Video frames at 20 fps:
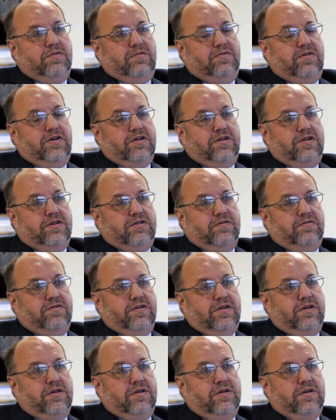advantage of
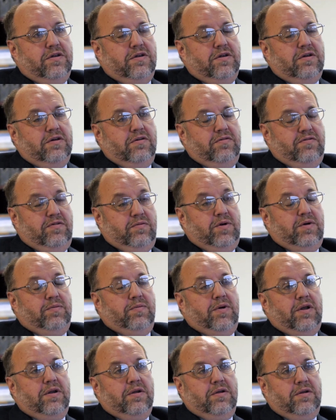the
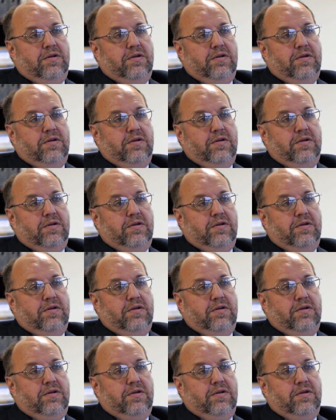member.